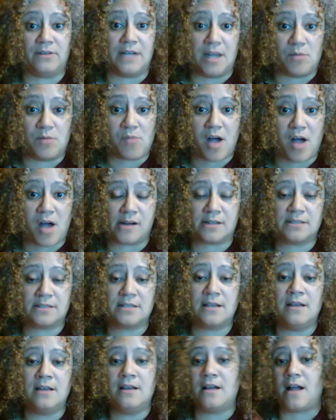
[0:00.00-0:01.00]
inbox
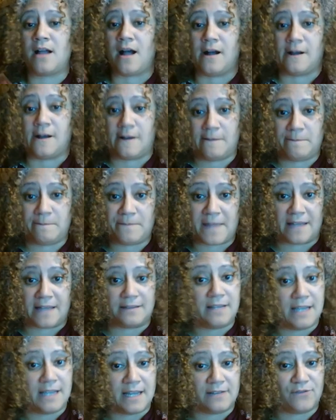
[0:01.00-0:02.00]
at
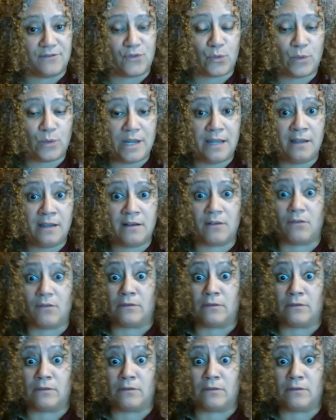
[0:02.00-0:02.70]
the end of the week,